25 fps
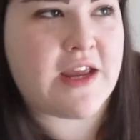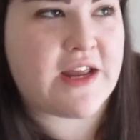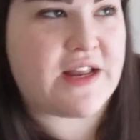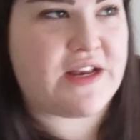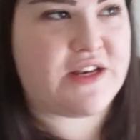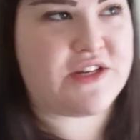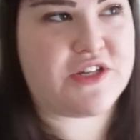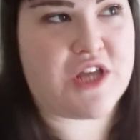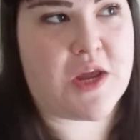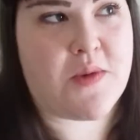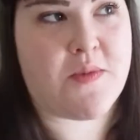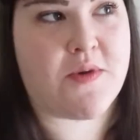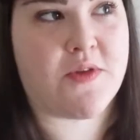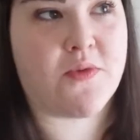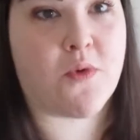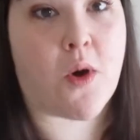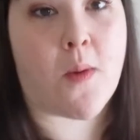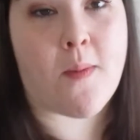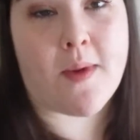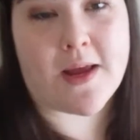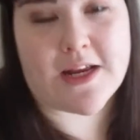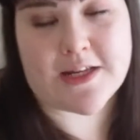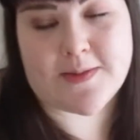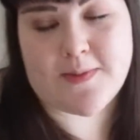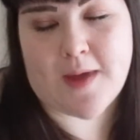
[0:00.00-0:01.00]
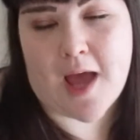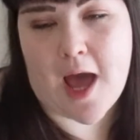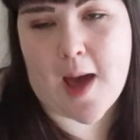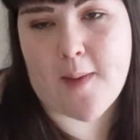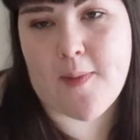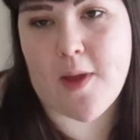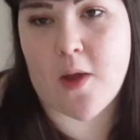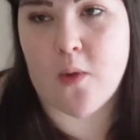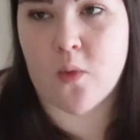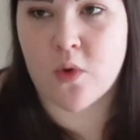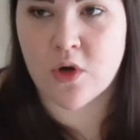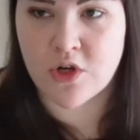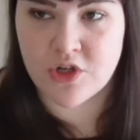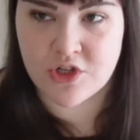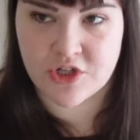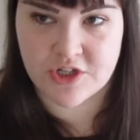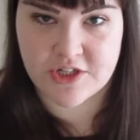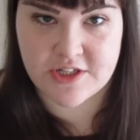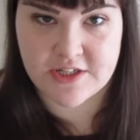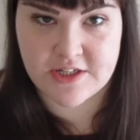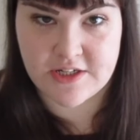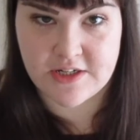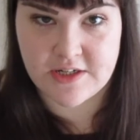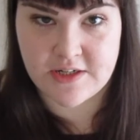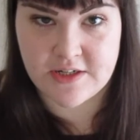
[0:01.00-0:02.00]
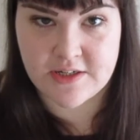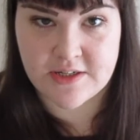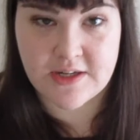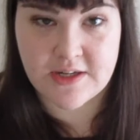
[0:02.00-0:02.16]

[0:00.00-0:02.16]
in tune with what makes me happy, what doesn't.